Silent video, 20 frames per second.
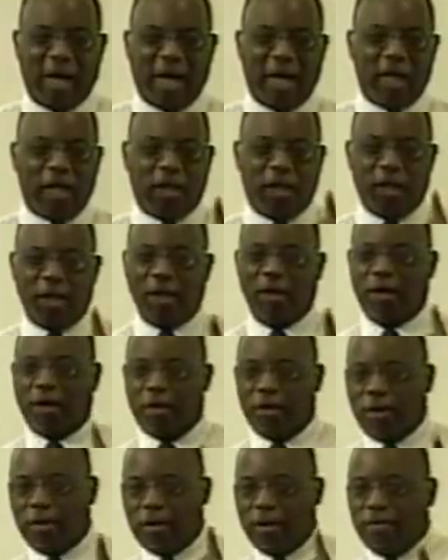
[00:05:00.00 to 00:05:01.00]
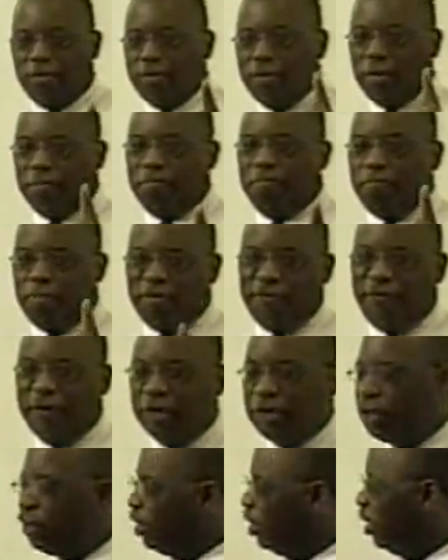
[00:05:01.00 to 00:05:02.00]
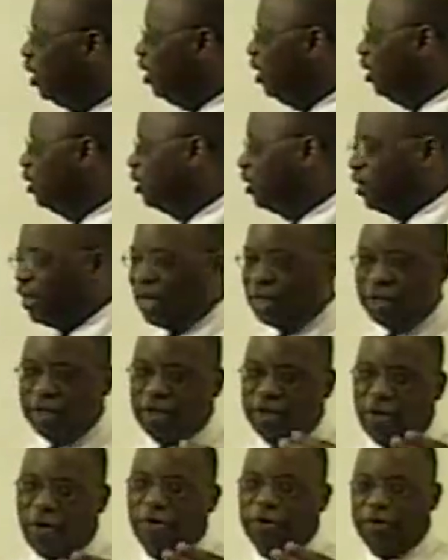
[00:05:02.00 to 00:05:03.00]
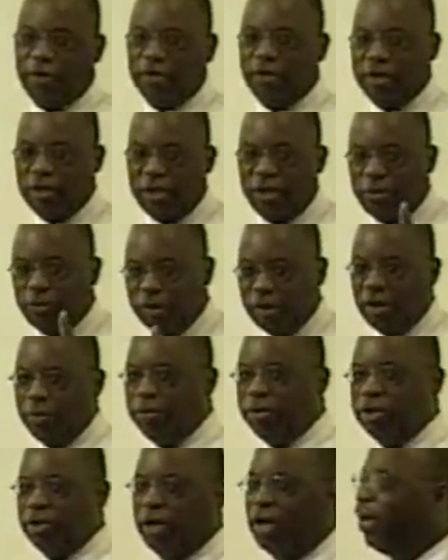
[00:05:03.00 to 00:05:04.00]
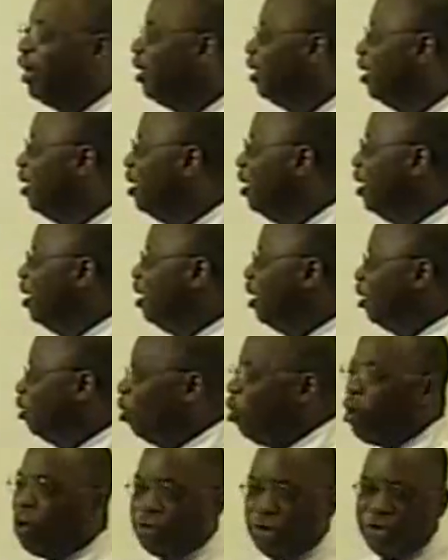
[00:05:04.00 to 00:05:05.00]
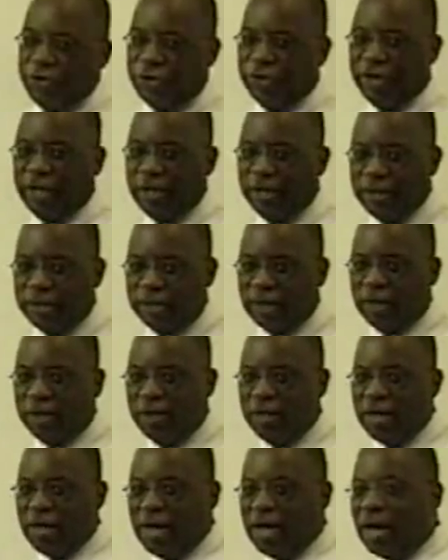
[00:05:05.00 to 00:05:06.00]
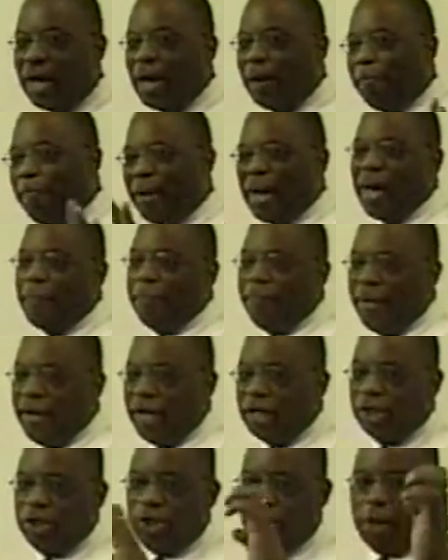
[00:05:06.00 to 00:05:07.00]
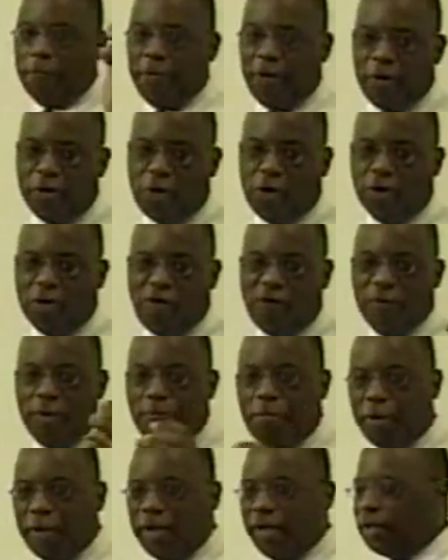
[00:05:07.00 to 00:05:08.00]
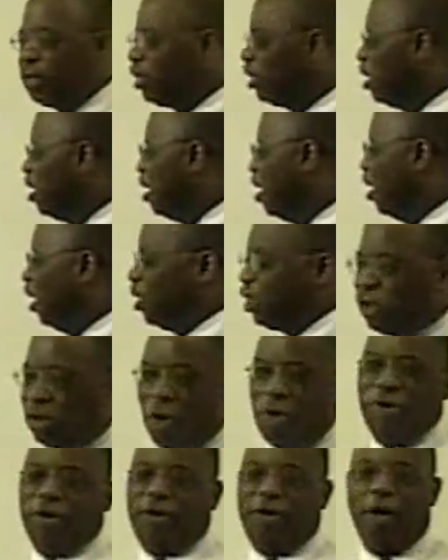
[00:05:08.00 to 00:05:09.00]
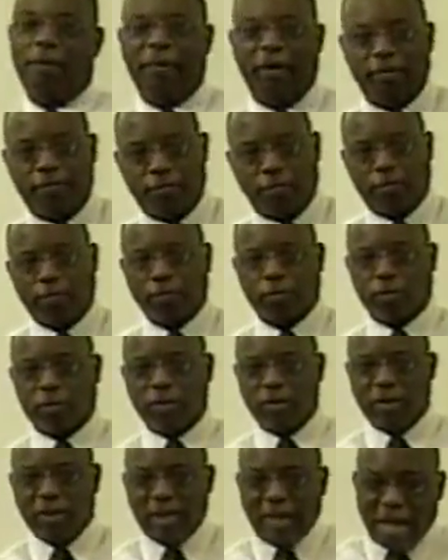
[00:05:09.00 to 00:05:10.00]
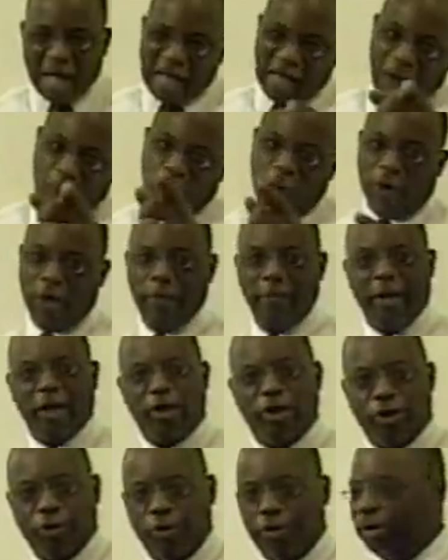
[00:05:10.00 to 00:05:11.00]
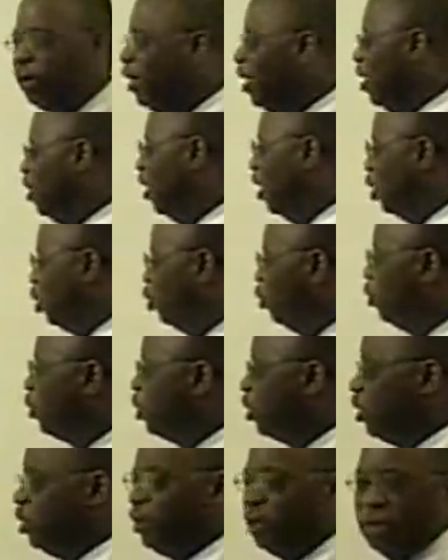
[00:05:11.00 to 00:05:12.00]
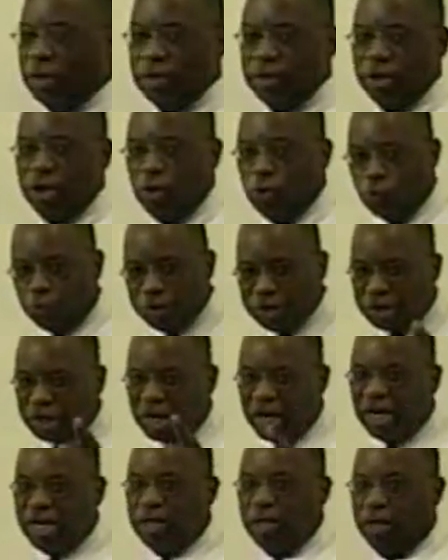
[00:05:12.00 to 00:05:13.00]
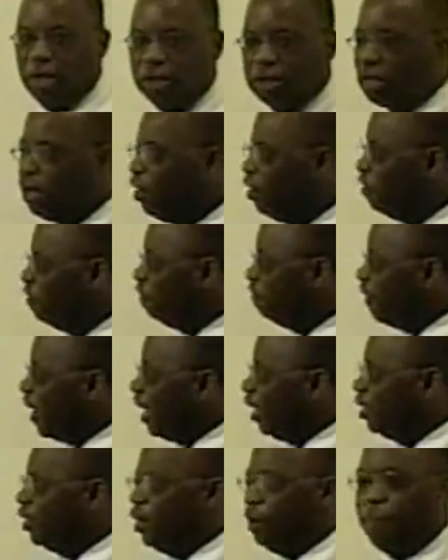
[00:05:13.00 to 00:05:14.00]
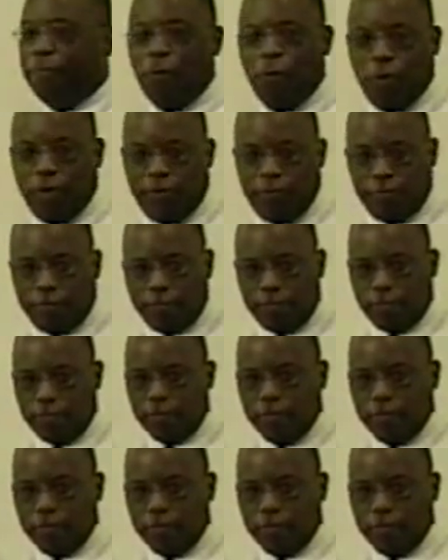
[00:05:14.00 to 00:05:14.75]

I think Professor Keys, that I started to see what he was saying, and all the things that I bypassed, jumping all over the place, started coming. I want to make sure that you see this, retain this, vitally important.